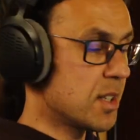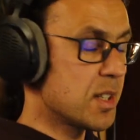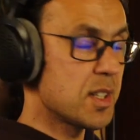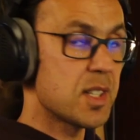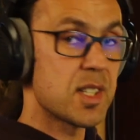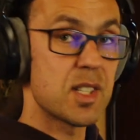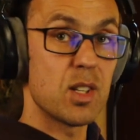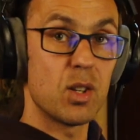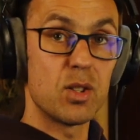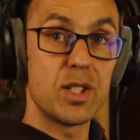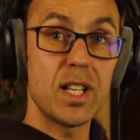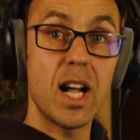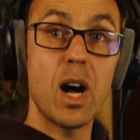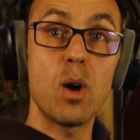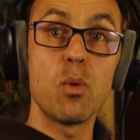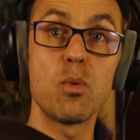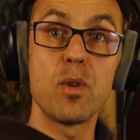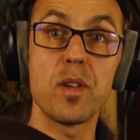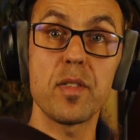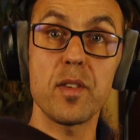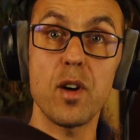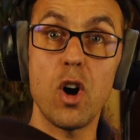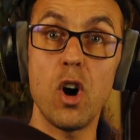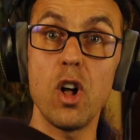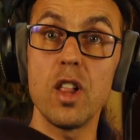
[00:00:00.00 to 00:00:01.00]
So now
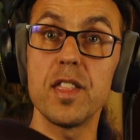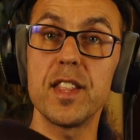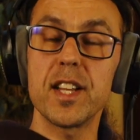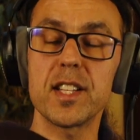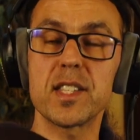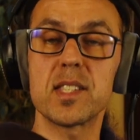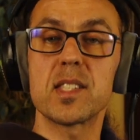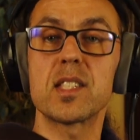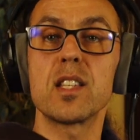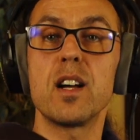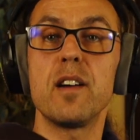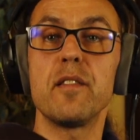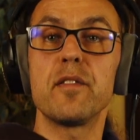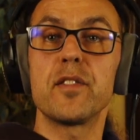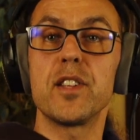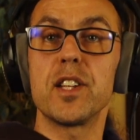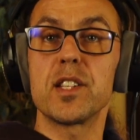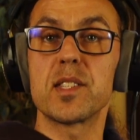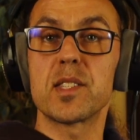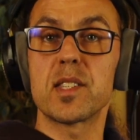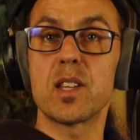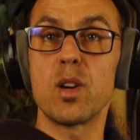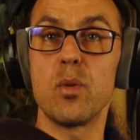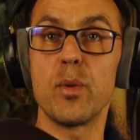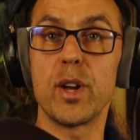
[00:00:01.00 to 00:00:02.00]
with all that stuff
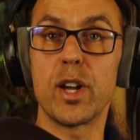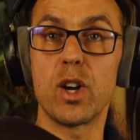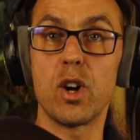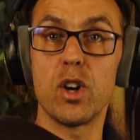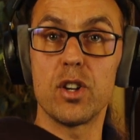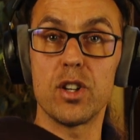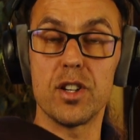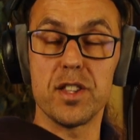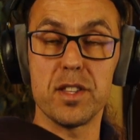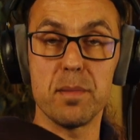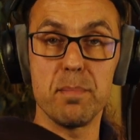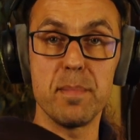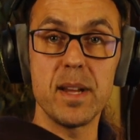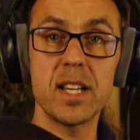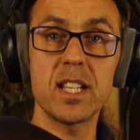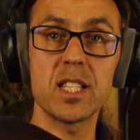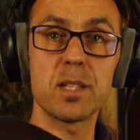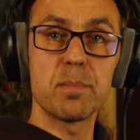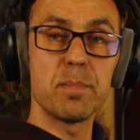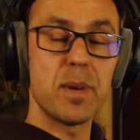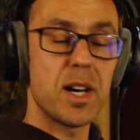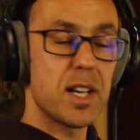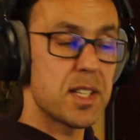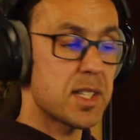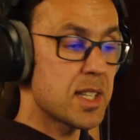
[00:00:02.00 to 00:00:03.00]
that's going on the mix
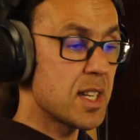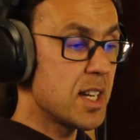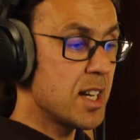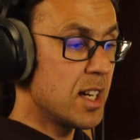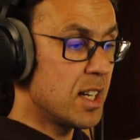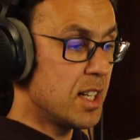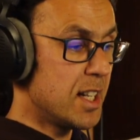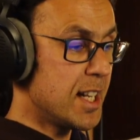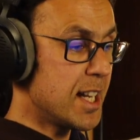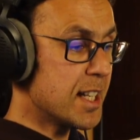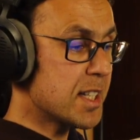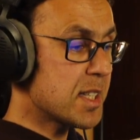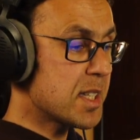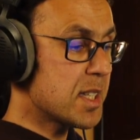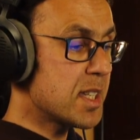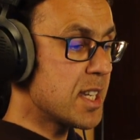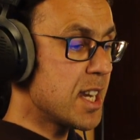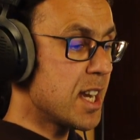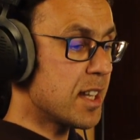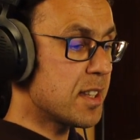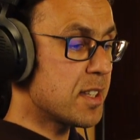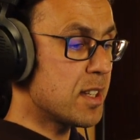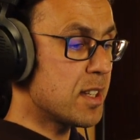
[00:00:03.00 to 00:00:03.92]
bus, let's see at